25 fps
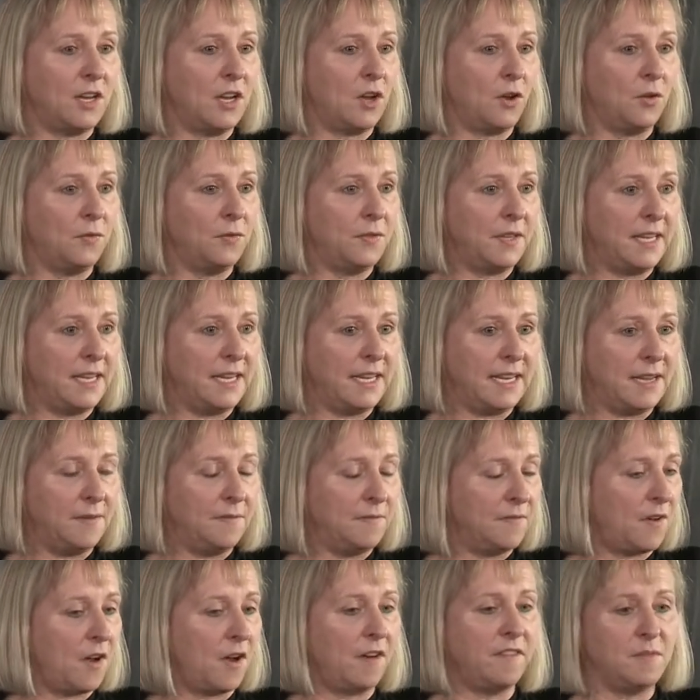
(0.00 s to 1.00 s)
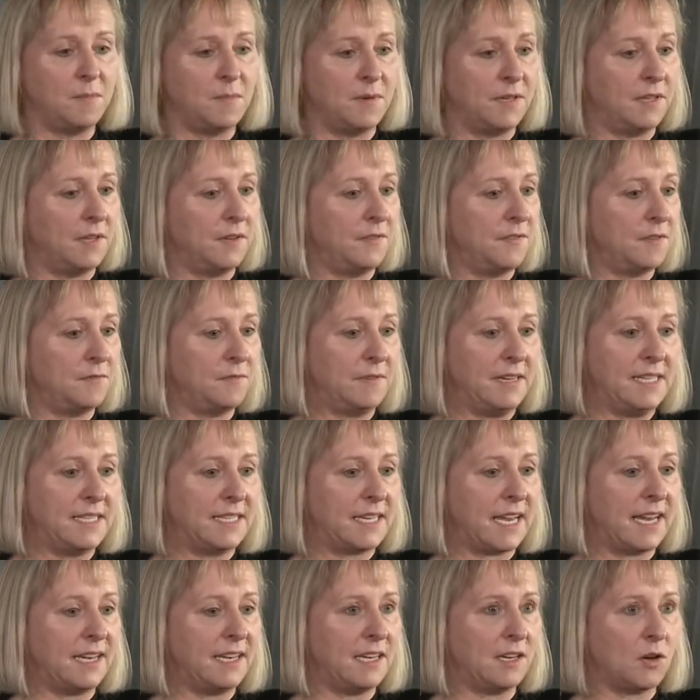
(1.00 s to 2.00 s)
on the environment of the
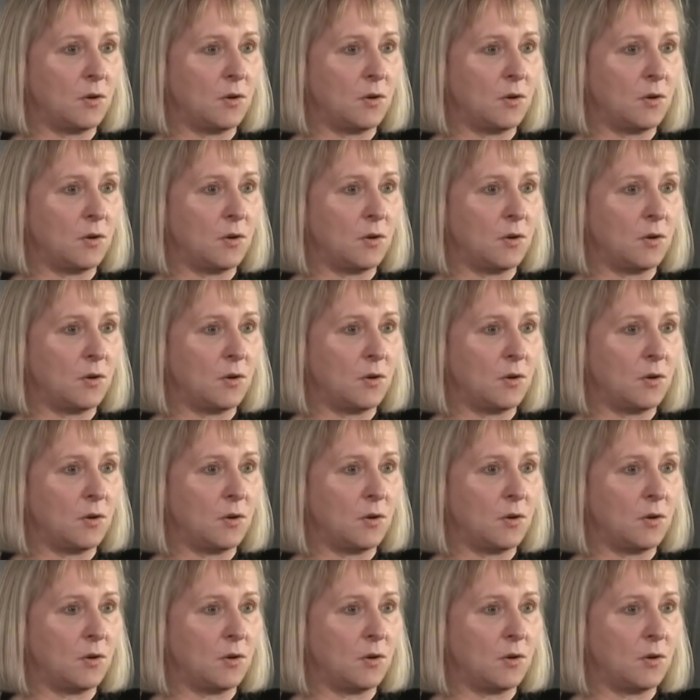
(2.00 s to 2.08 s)
retailer